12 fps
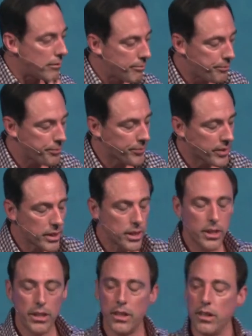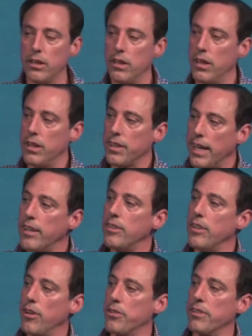But
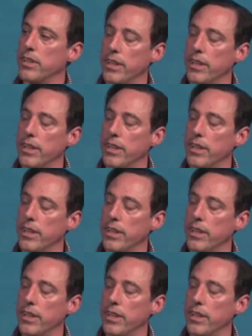unlike the other